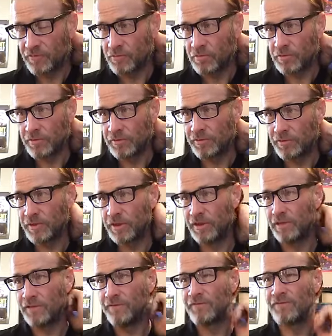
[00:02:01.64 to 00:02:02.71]
for
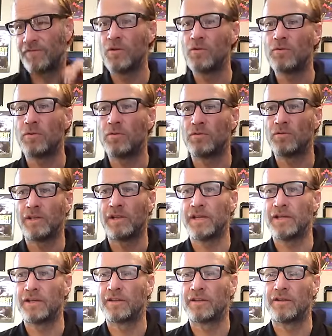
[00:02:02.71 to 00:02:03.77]
the focal
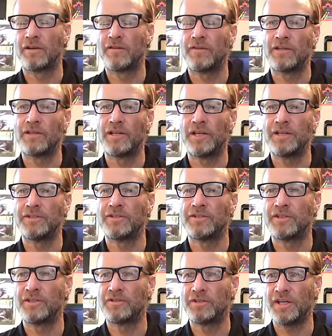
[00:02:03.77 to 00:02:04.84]
length of the lens
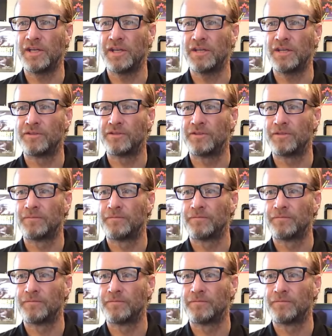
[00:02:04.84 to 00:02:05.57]
to change.